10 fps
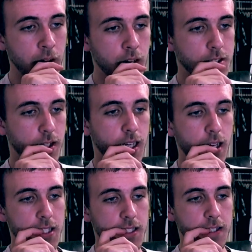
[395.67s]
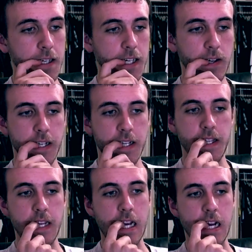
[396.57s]
So I kind of started going to
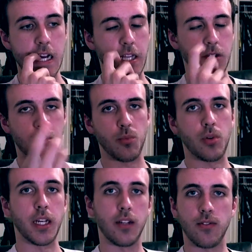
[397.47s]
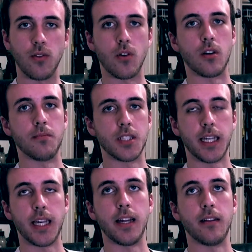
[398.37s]
the Coldplay forums
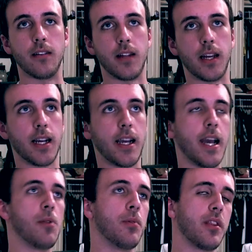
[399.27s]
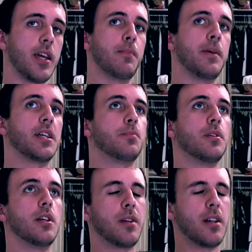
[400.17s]
again, like I had with the MX
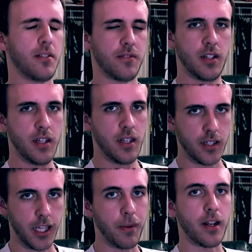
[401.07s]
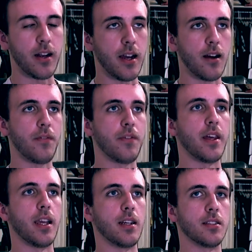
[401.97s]
build-up, kind of keeping an eye on
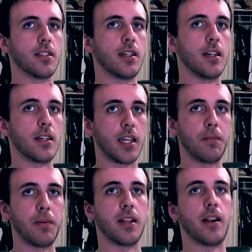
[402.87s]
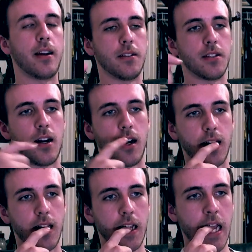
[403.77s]
things, keeping an eye on
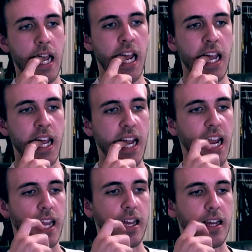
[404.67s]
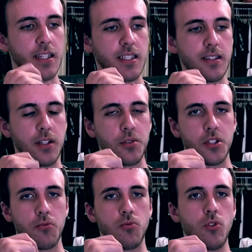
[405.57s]
talk. And there was
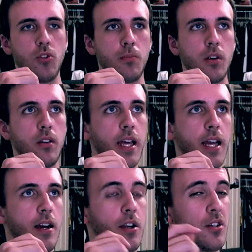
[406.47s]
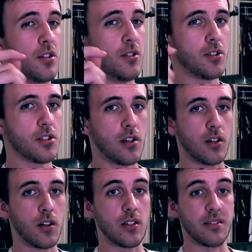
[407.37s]
a rumor that a new song
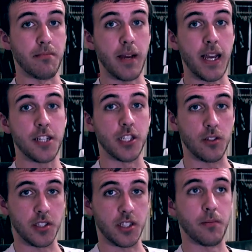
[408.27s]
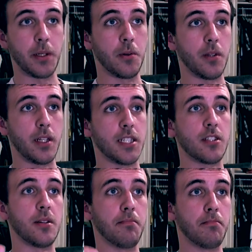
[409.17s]
called Magic was going to be released
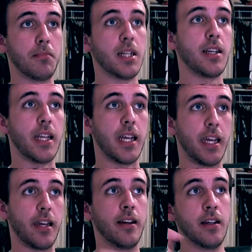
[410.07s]
on Monday,